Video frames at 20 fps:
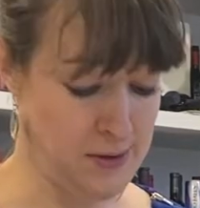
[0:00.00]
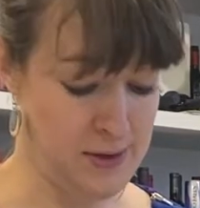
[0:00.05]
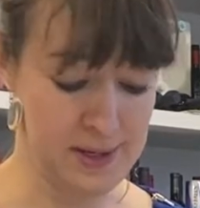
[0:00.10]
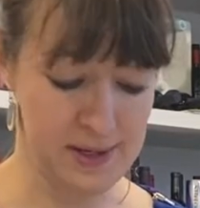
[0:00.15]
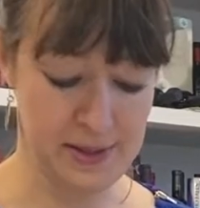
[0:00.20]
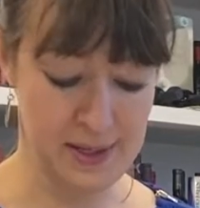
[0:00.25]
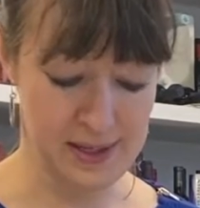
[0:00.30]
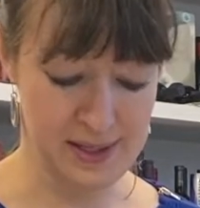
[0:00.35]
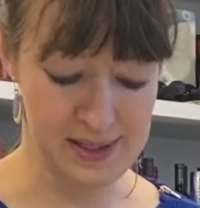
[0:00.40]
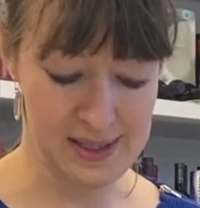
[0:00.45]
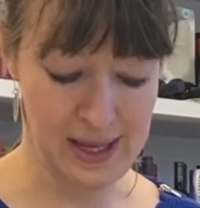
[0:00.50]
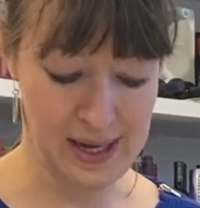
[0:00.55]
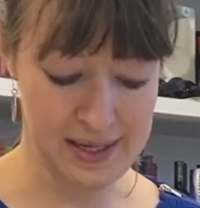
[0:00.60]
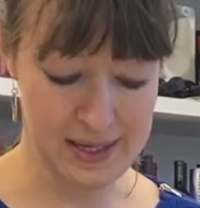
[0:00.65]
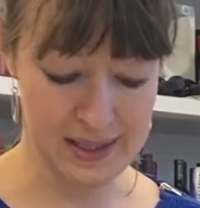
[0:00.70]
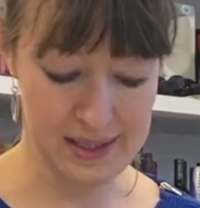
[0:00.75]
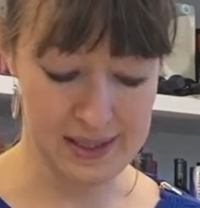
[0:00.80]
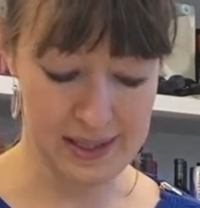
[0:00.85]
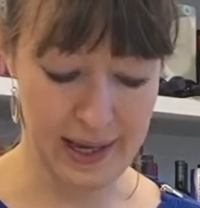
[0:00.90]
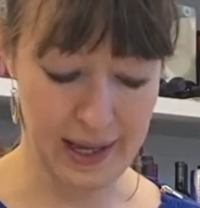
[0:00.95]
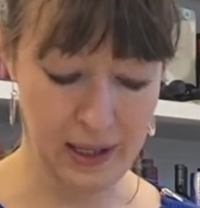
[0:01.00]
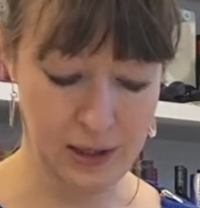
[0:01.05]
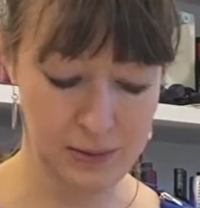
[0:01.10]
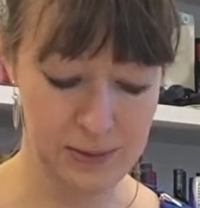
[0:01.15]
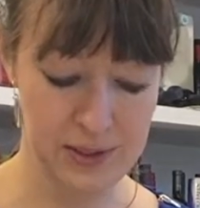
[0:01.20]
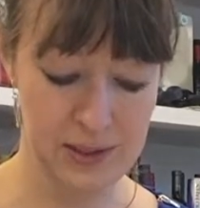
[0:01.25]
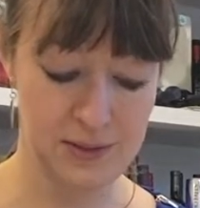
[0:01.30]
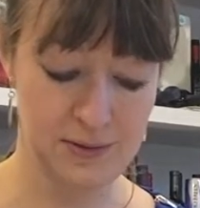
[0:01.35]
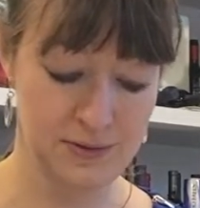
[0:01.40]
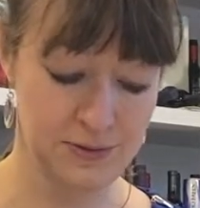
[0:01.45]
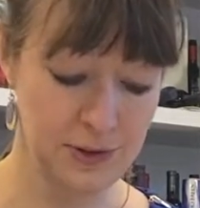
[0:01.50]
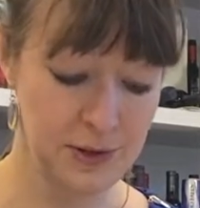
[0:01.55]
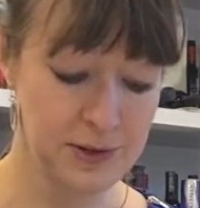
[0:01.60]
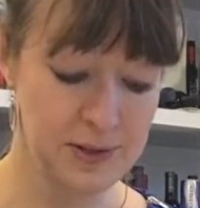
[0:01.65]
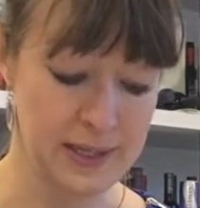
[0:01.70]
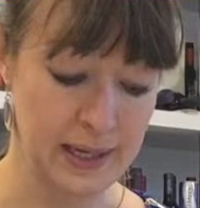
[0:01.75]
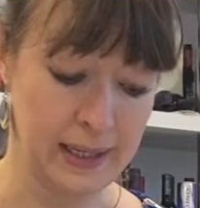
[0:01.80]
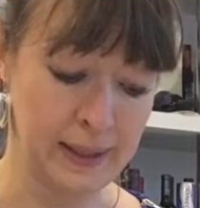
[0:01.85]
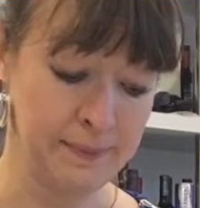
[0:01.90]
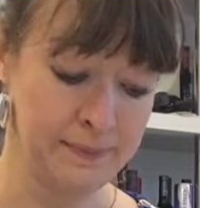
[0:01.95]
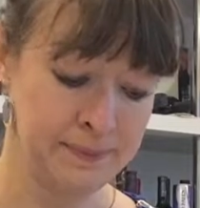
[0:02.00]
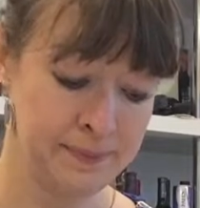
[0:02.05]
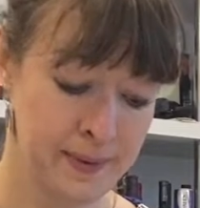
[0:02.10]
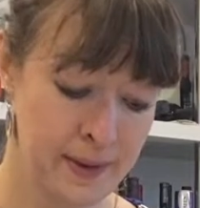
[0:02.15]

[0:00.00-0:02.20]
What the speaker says: The sliding scale was confusing.